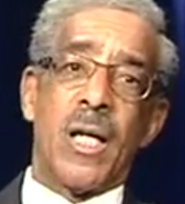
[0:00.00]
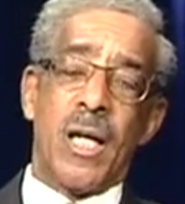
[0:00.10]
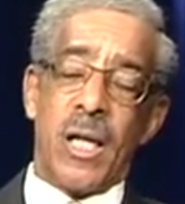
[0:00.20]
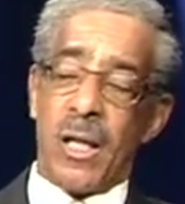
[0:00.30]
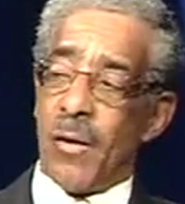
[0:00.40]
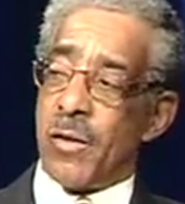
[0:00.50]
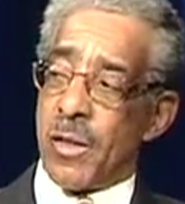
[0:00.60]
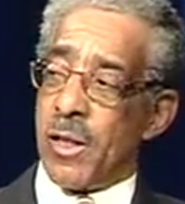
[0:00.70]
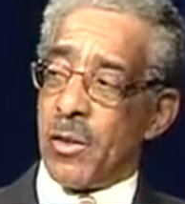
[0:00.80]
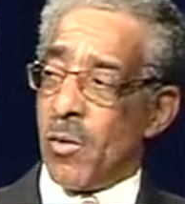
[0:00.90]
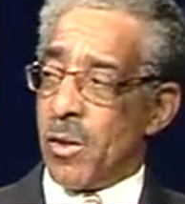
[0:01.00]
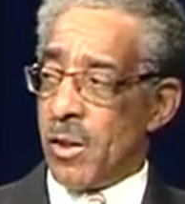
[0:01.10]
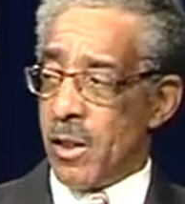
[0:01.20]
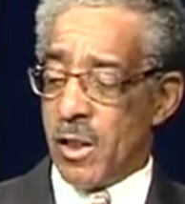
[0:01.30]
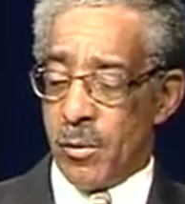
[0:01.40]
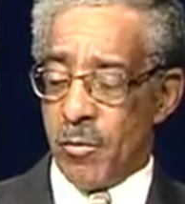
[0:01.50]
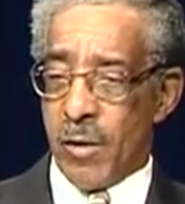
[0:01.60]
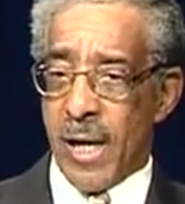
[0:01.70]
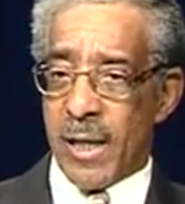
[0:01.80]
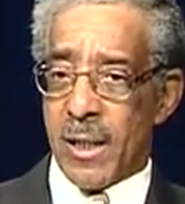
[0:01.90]
and other such organizations
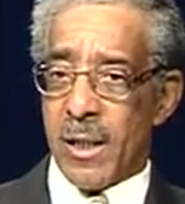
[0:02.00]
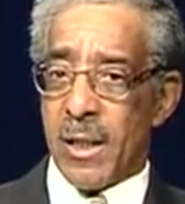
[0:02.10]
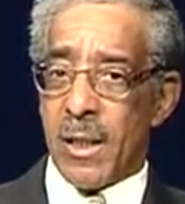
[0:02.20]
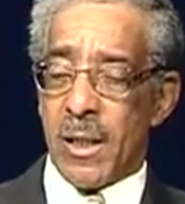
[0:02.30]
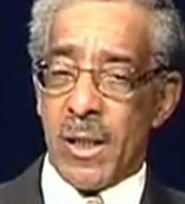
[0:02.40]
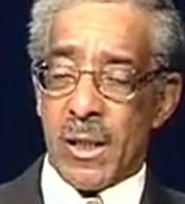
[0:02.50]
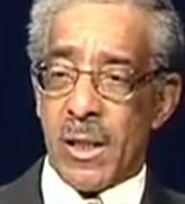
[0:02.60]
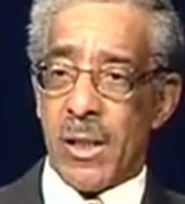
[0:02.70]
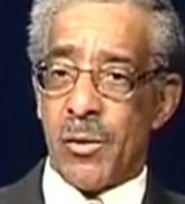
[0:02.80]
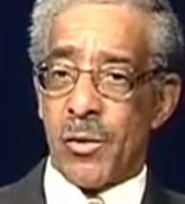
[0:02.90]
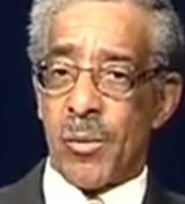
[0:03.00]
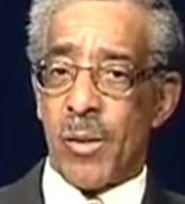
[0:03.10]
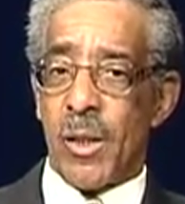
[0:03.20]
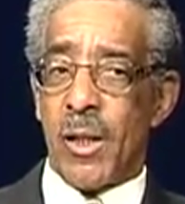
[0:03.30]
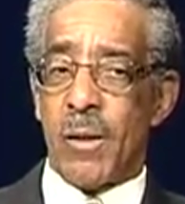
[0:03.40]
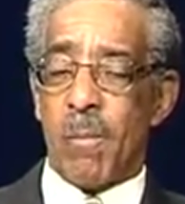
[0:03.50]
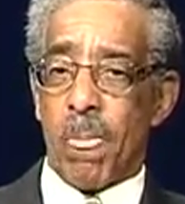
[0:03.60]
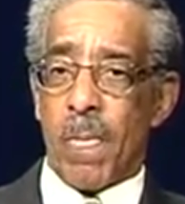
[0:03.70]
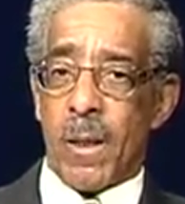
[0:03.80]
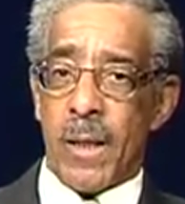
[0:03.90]
providing, it seems to me
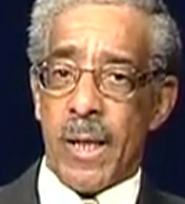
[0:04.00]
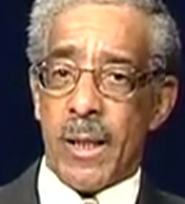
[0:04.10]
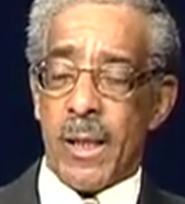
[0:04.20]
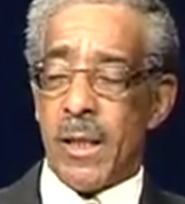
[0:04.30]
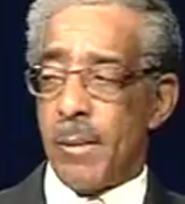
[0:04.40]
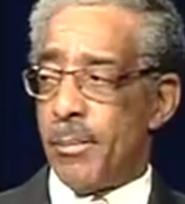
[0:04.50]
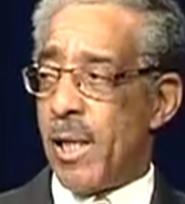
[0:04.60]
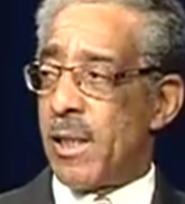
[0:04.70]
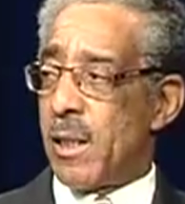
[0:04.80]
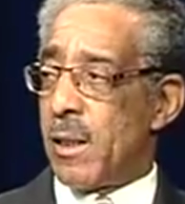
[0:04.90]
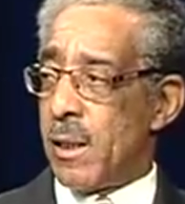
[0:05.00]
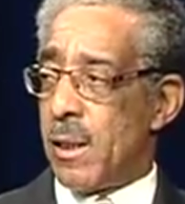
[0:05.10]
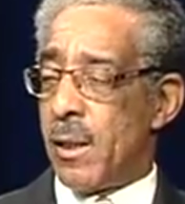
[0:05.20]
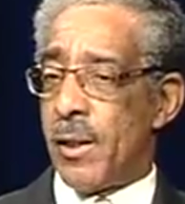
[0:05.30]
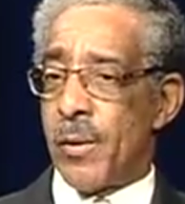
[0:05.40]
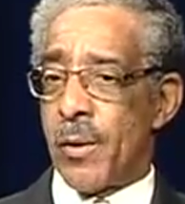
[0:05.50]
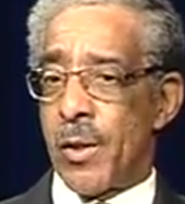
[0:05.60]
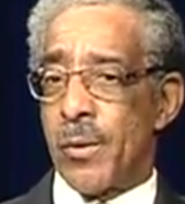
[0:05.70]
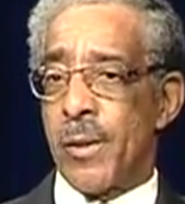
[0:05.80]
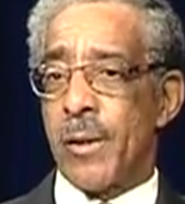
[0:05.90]
that independently you are
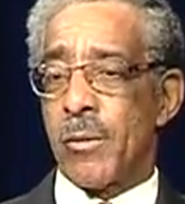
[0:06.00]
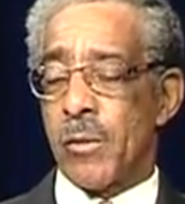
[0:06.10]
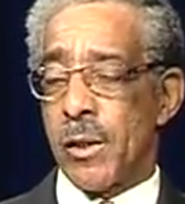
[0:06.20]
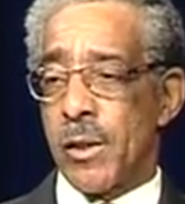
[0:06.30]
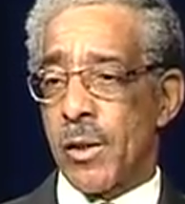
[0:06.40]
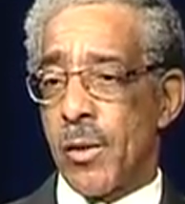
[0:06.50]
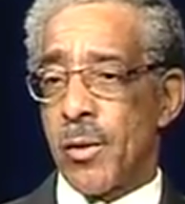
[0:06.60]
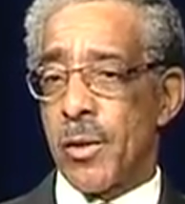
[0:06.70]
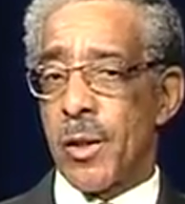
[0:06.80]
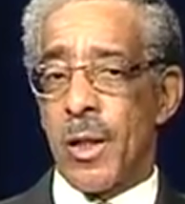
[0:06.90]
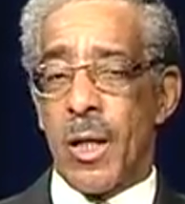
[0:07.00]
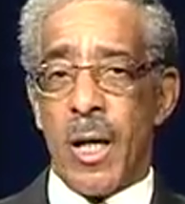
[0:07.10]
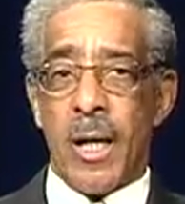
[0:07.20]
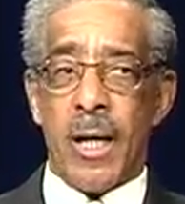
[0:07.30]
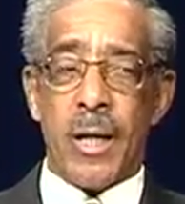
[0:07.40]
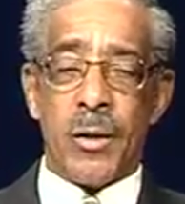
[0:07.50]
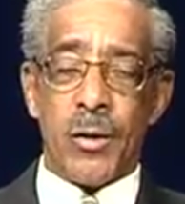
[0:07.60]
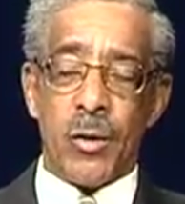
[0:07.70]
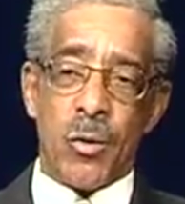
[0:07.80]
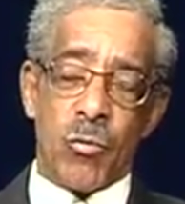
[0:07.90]
doing research and
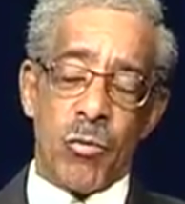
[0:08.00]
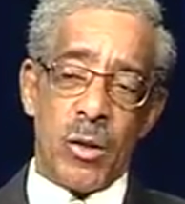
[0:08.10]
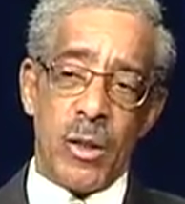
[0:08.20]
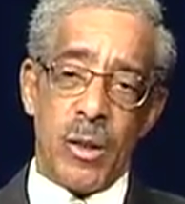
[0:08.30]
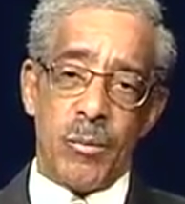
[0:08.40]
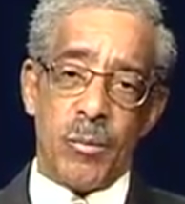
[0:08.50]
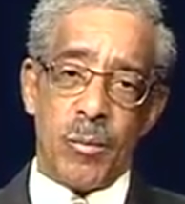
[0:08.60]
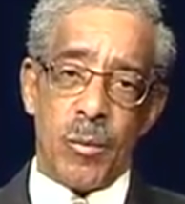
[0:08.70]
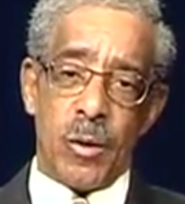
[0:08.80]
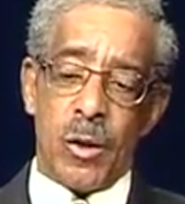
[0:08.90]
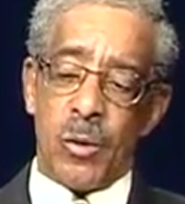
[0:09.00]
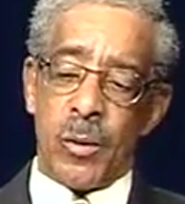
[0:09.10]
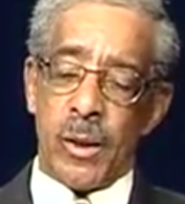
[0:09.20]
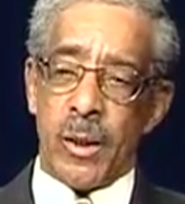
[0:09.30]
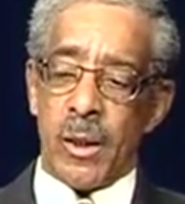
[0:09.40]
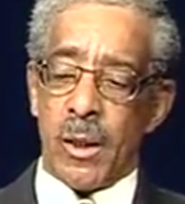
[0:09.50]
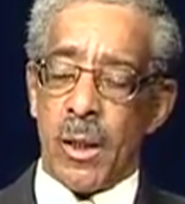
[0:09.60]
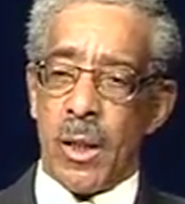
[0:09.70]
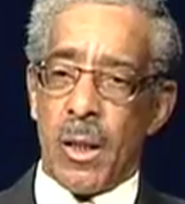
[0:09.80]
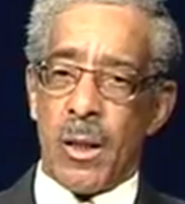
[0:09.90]
you are really doing
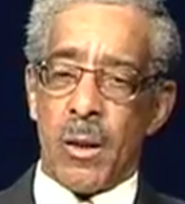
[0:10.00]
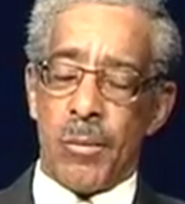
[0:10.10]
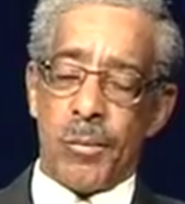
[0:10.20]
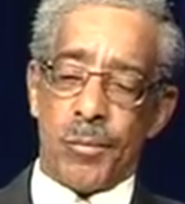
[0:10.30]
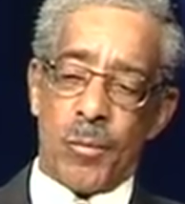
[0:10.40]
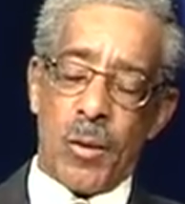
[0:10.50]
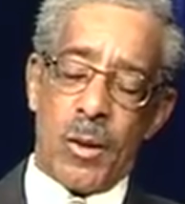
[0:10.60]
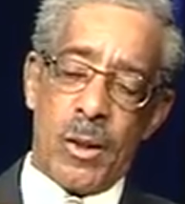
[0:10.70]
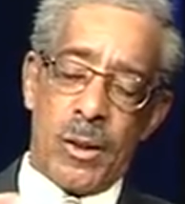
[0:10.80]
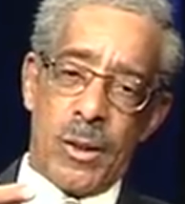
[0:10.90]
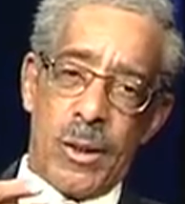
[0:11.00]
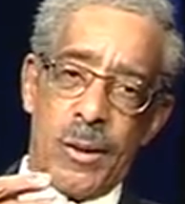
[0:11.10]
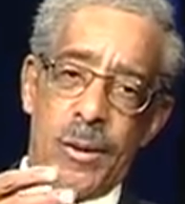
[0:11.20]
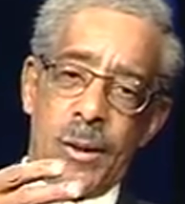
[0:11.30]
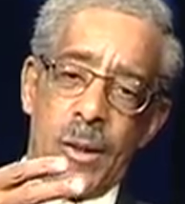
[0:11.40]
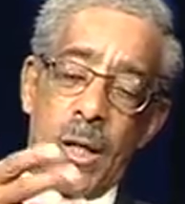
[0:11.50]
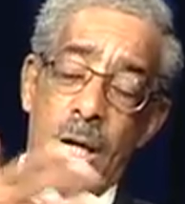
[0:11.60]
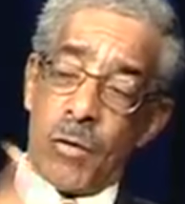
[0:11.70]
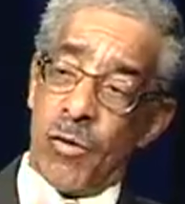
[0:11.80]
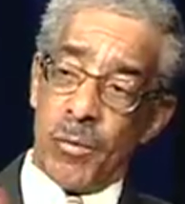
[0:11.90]
the
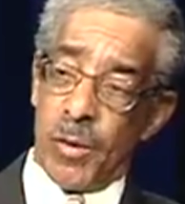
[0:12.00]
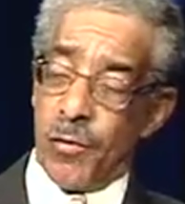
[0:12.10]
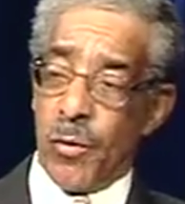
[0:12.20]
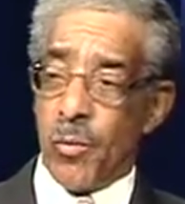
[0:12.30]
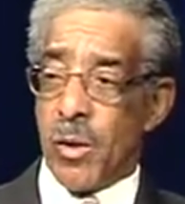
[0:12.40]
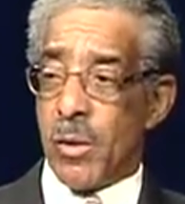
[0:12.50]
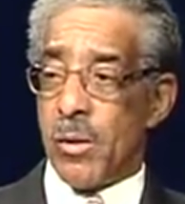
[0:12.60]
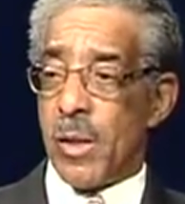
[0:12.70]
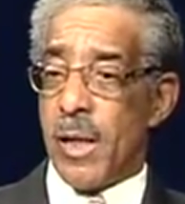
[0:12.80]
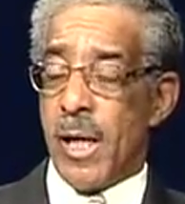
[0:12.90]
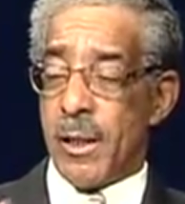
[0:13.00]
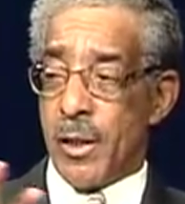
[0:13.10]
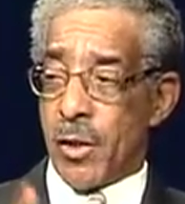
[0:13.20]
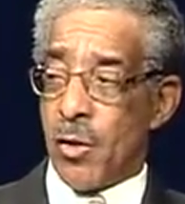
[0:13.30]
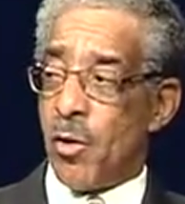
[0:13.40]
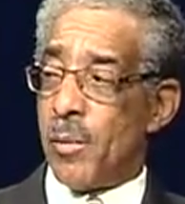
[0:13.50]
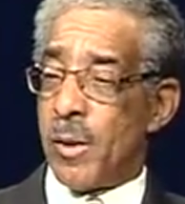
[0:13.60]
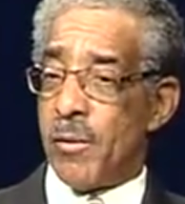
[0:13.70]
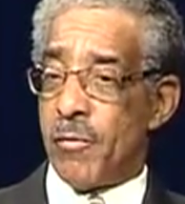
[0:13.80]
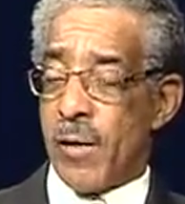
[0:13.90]
logarithms, if you will, and
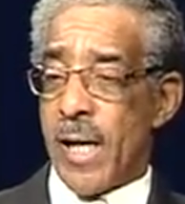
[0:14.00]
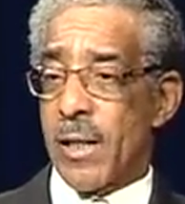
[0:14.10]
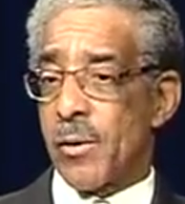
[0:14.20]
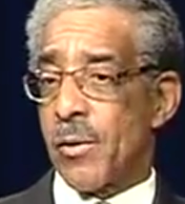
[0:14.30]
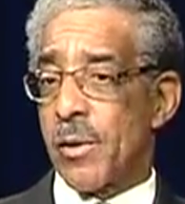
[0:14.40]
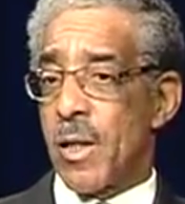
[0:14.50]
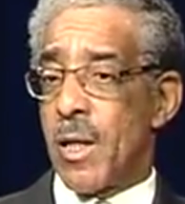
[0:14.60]
determining factors.